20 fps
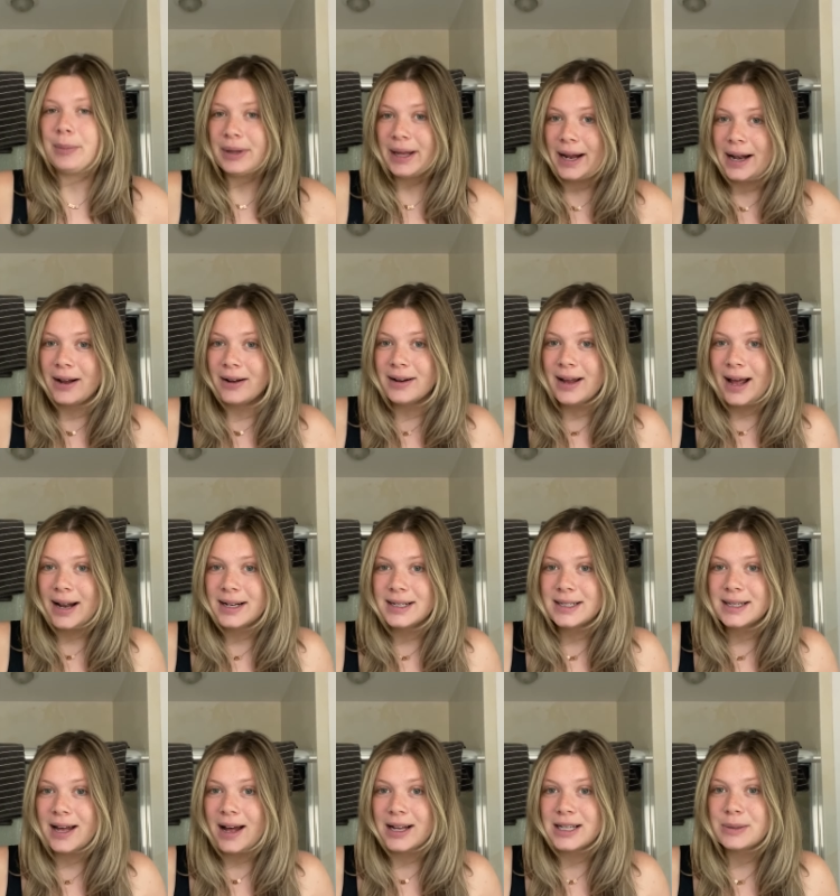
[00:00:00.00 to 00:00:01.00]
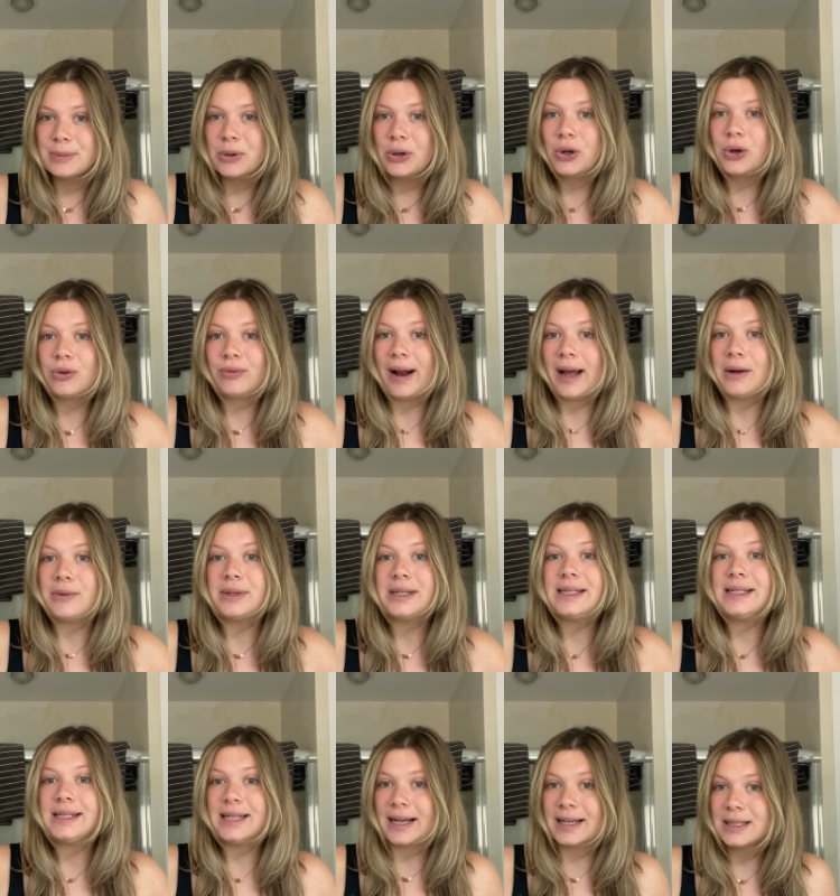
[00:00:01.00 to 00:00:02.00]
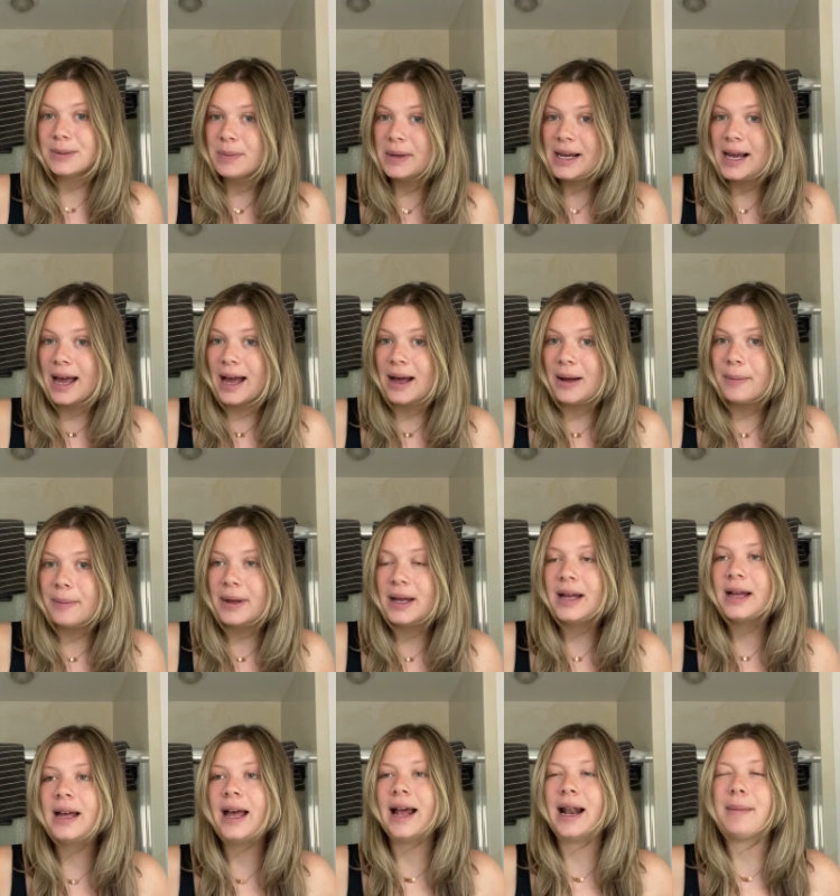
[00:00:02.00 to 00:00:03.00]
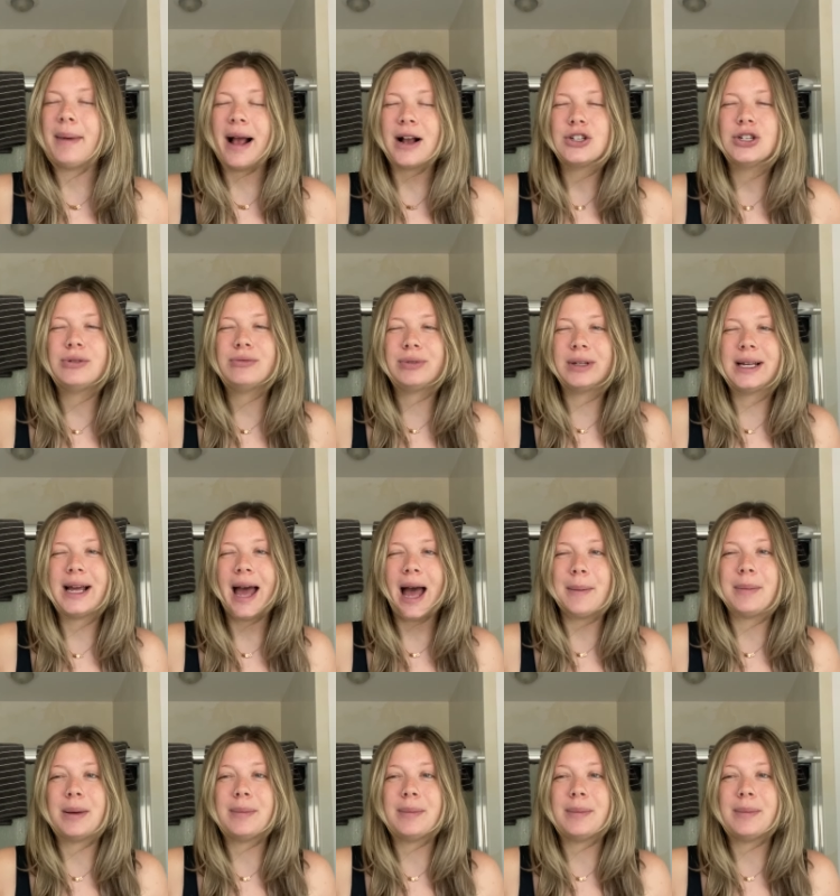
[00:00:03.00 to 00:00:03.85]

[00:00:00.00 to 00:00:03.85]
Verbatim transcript: planning on heading to the hospital around 6 p.m. And I'm actually really happy